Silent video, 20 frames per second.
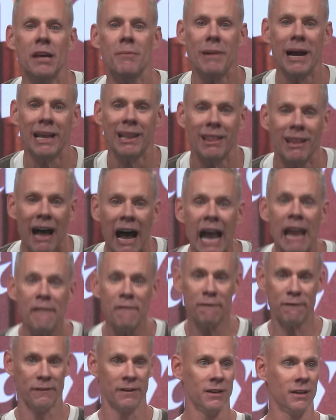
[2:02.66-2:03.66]
in my
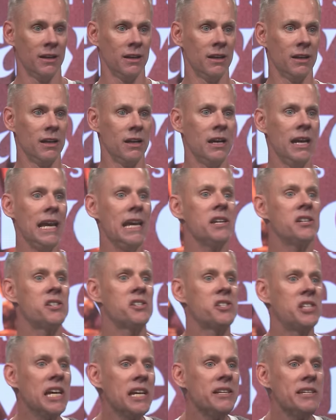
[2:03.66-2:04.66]
life? Is
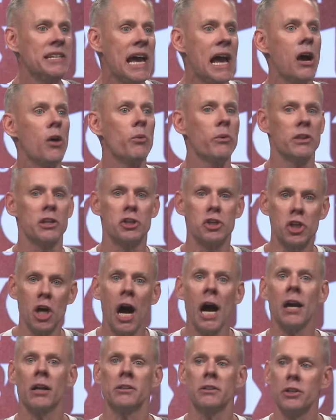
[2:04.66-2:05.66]
sit down with a
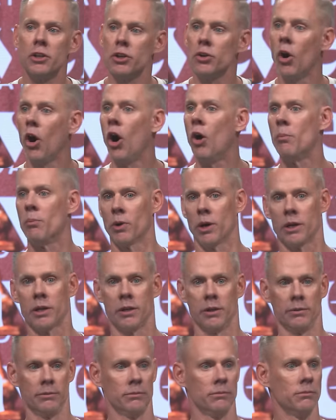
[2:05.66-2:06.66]
child and do homework.